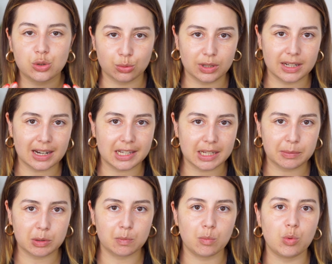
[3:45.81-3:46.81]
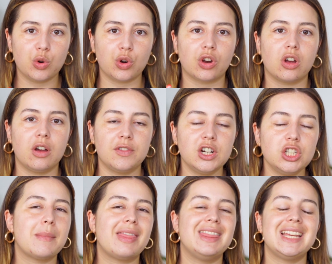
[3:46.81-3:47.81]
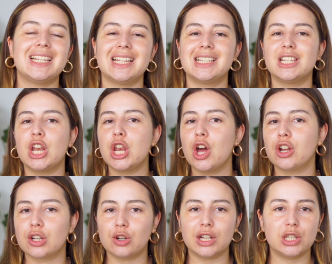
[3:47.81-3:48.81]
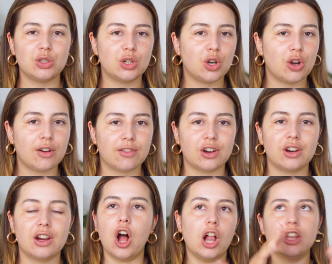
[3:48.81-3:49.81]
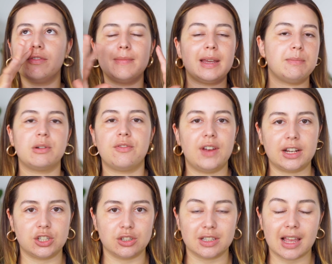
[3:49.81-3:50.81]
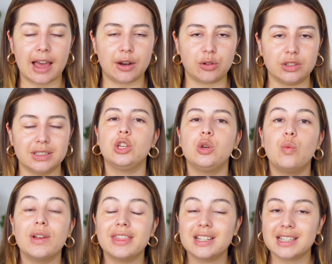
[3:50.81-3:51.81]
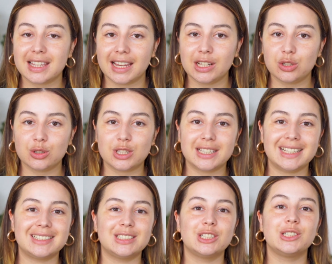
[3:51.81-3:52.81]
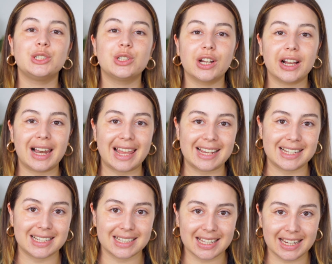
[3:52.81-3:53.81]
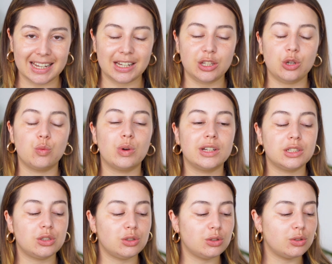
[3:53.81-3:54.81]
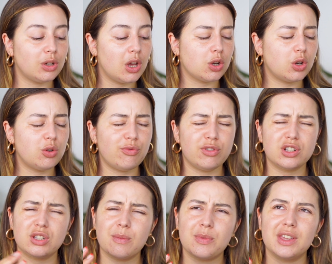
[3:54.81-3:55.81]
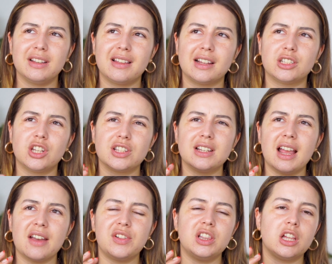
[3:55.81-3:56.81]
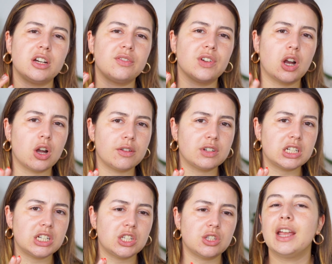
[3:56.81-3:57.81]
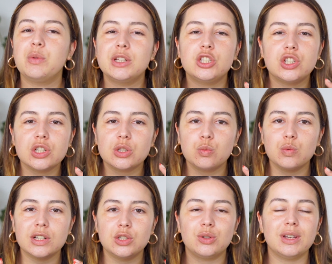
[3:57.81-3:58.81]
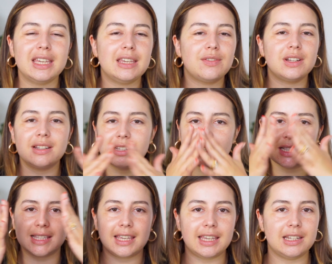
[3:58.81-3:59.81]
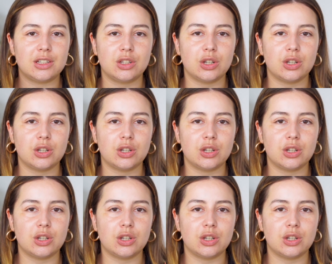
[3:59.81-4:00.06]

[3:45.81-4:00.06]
do need a little bit more coverage but this is not going to cover all of my imperfections at all. You want the skin to still look like skin. You want to go for something that doesn't have a lot of coverage and we just want to even the skin